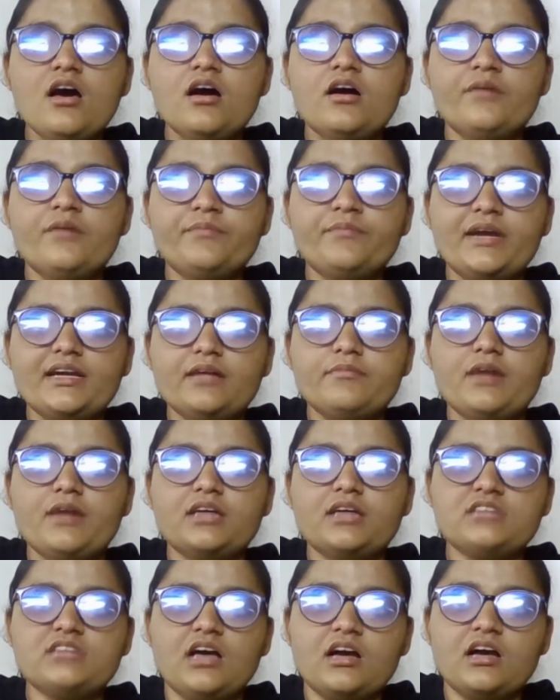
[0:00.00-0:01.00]

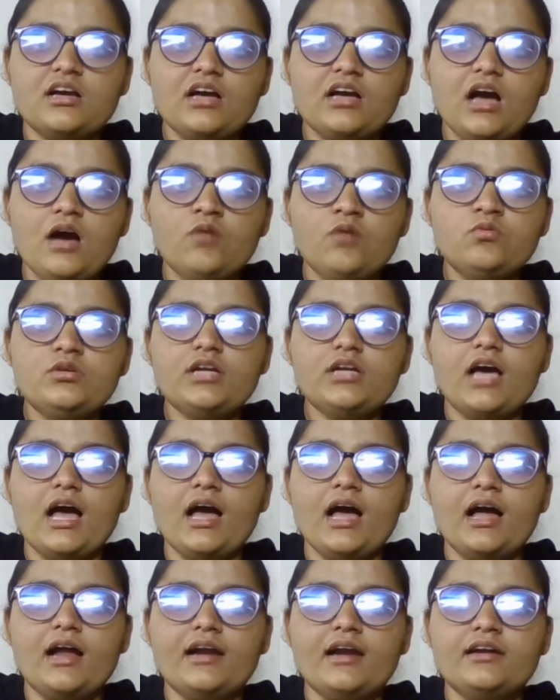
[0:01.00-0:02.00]
Metamask account,
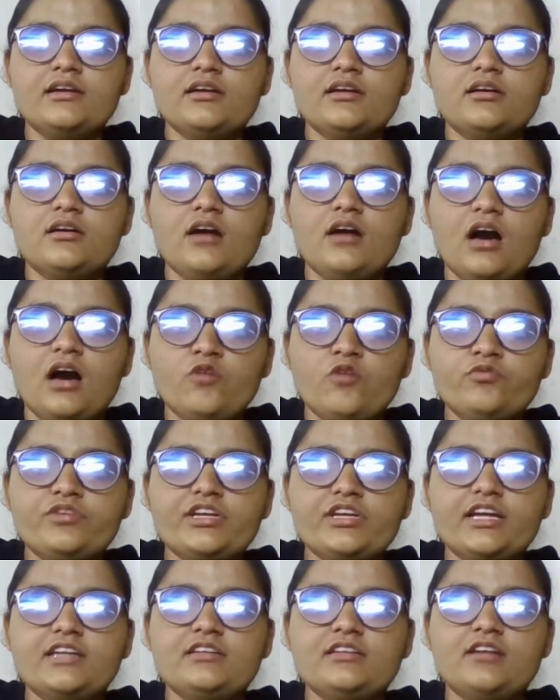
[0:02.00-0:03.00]
and how we
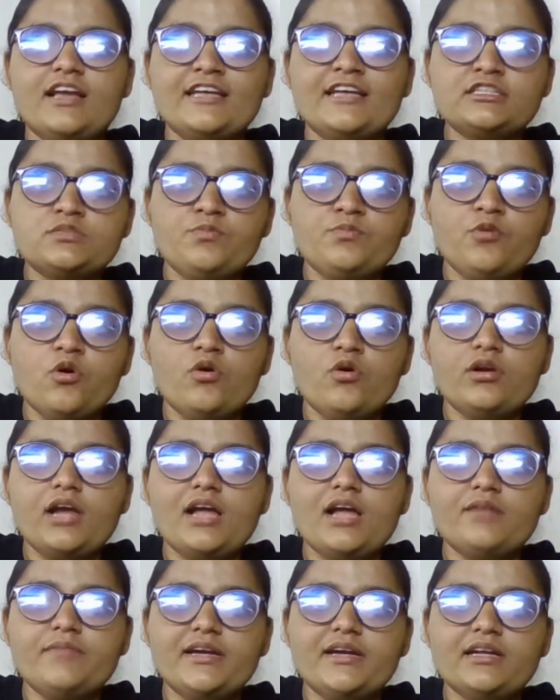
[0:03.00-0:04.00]
can explore
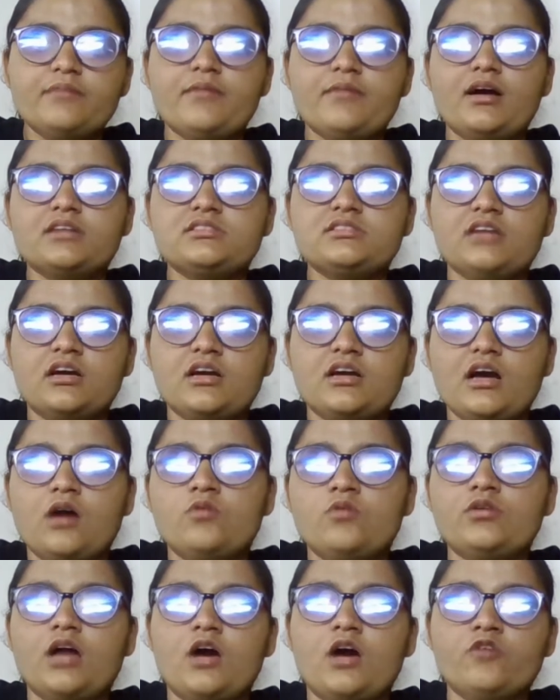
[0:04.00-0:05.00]
our Metamask
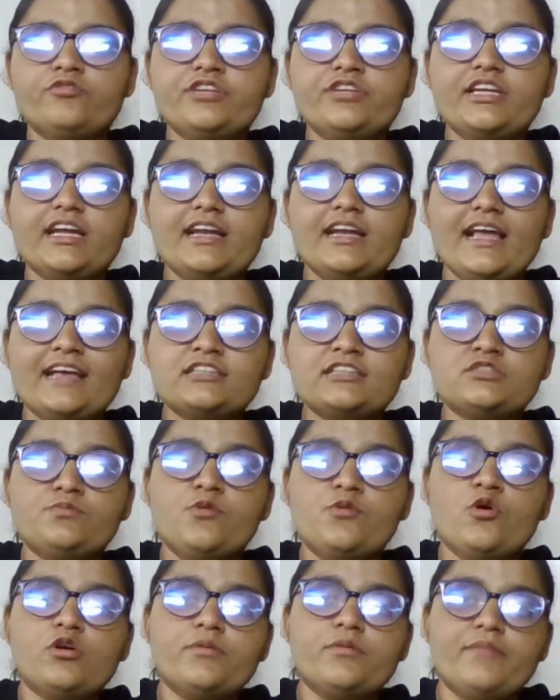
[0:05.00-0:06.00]
account, how we can
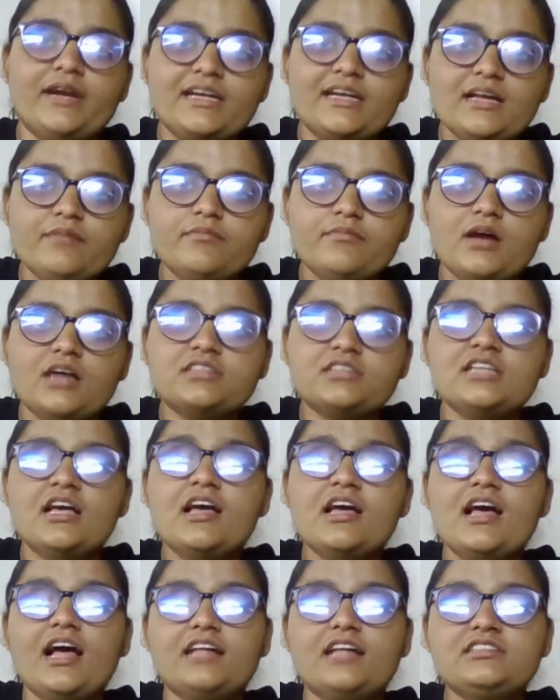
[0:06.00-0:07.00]
explore Metamask
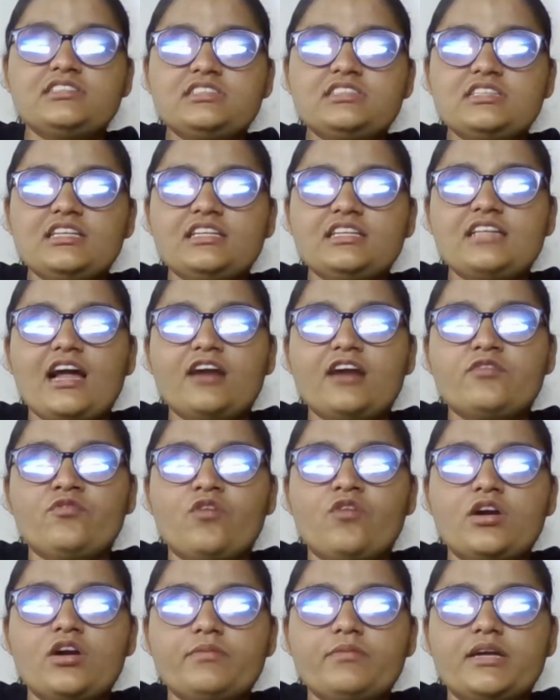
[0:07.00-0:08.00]
and see that
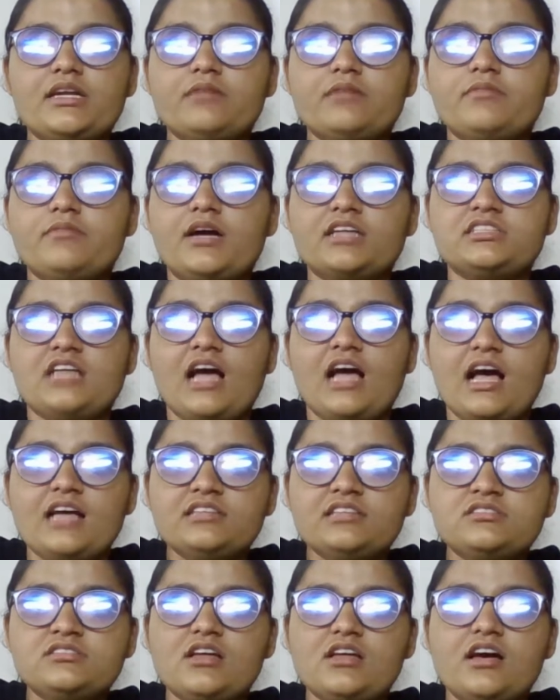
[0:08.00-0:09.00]
what Metamask
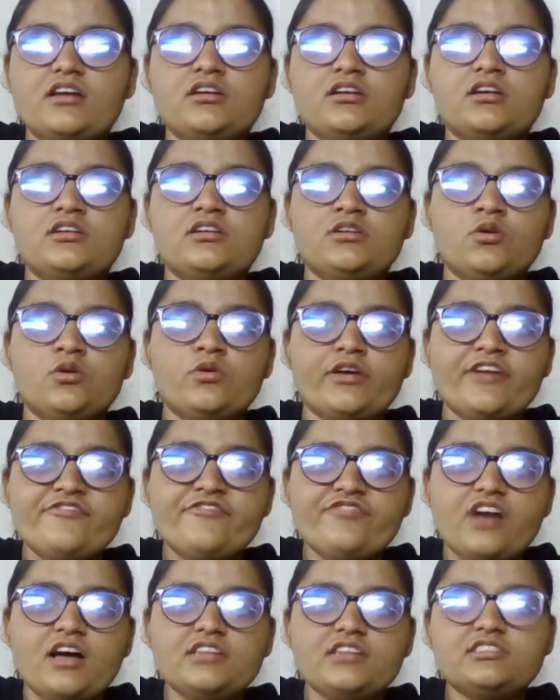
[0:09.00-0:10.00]
has to
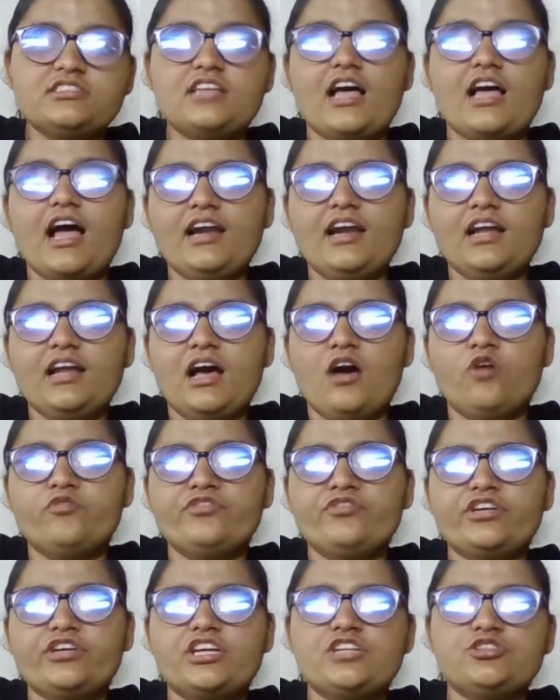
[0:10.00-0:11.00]
give us, and how
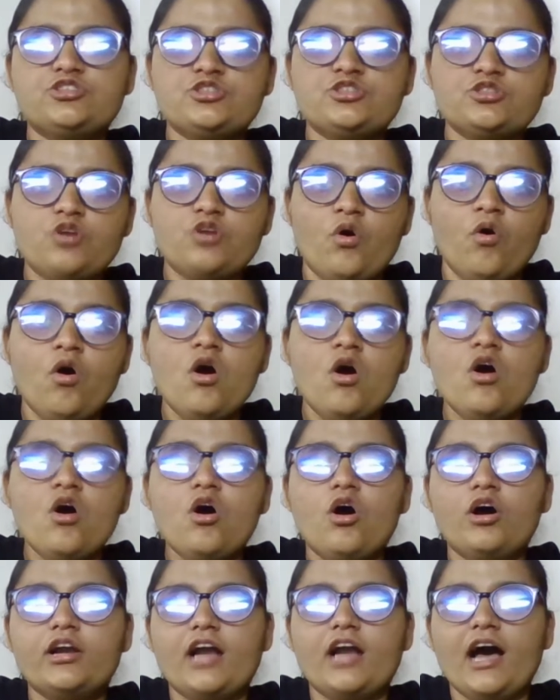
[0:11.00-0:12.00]
we can show
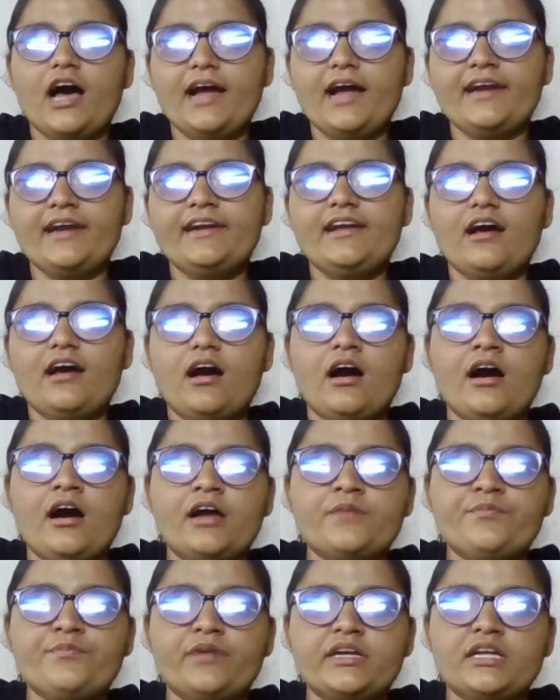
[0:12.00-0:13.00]
or hide
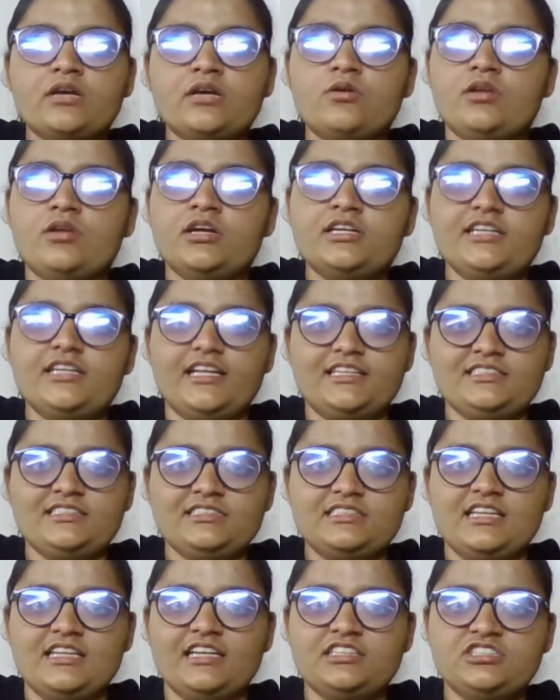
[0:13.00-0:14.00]
our particular
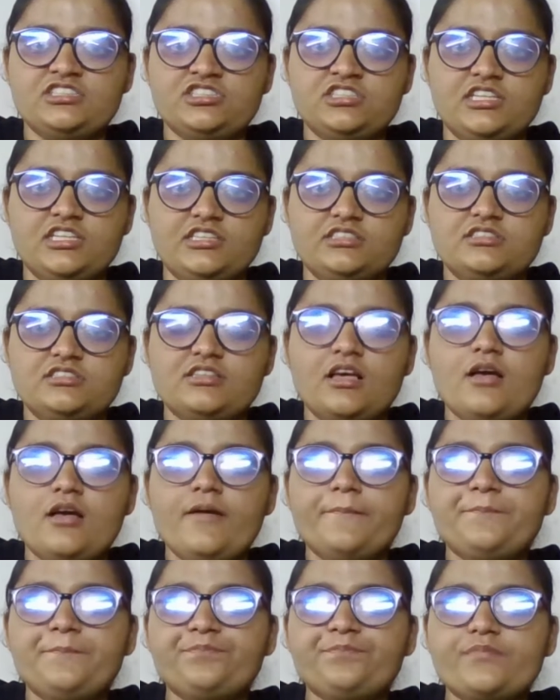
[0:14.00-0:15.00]
test chains.
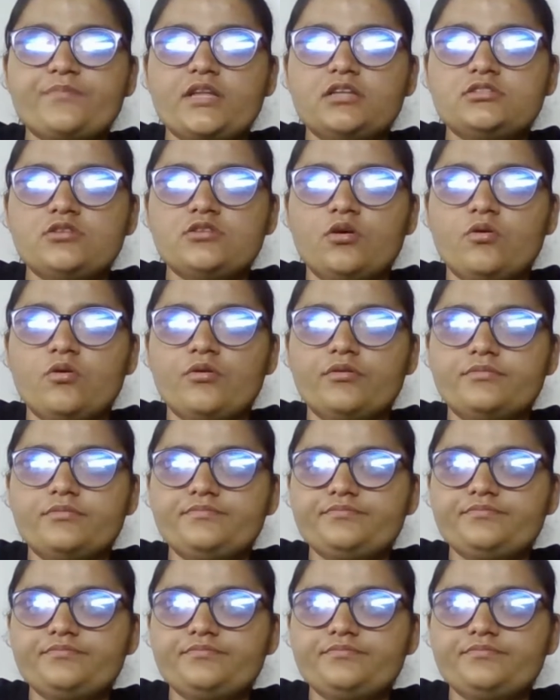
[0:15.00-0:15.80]
So